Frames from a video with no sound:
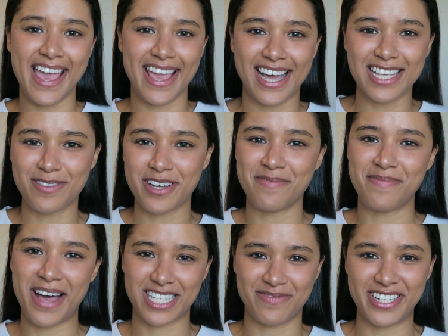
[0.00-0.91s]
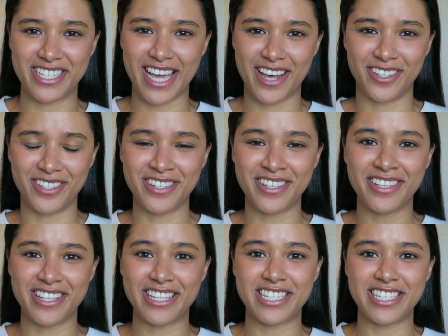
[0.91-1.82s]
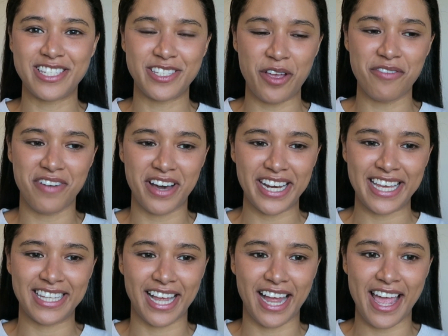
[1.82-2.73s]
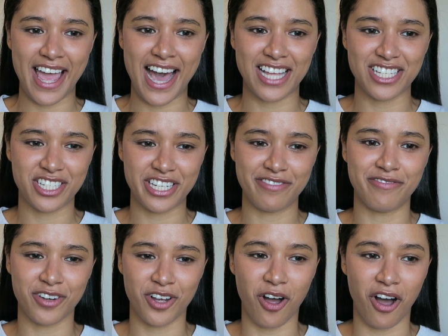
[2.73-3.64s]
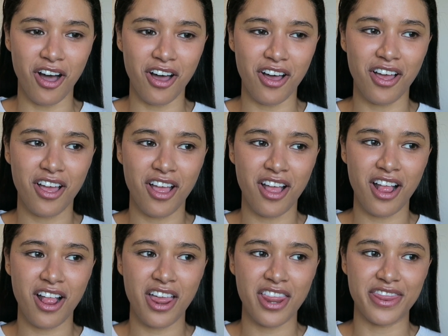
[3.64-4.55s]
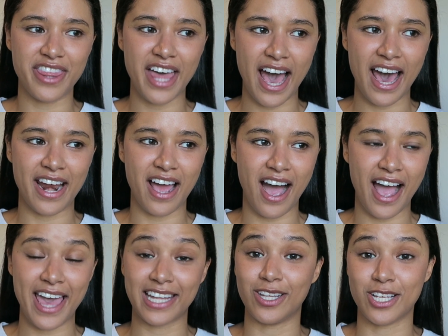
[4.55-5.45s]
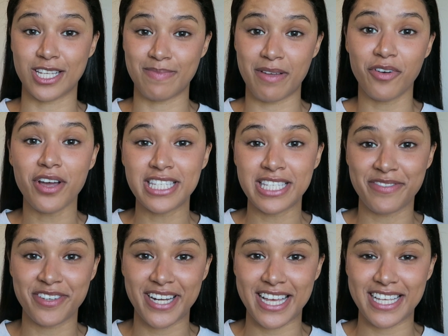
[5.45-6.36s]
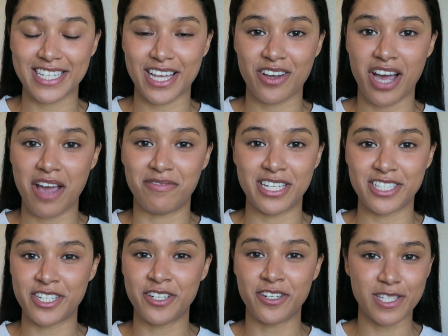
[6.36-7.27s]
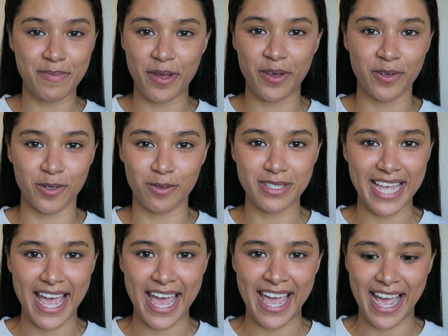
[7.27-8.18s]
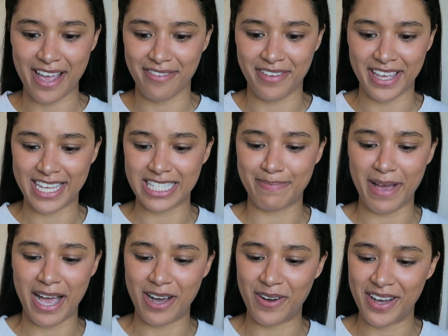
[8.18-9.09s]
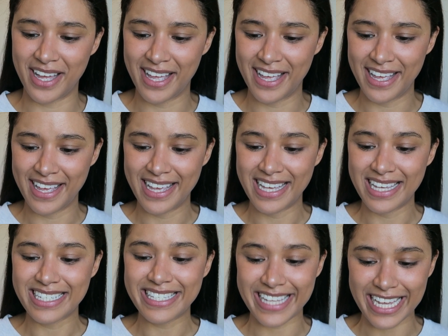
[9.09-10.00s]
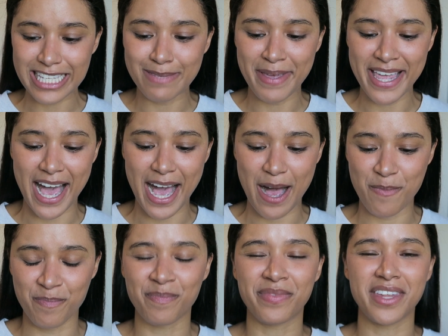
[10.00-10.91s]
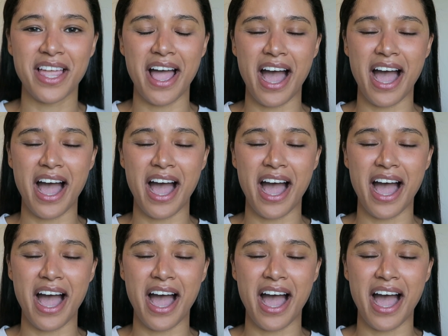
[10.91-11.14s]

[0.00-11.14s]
Hey guys, welcome back to my channel. This is so funny, like I actually forgot that I had lost my voice a few days ago. I've literally not spoken all day. I think it's about 6 p.m.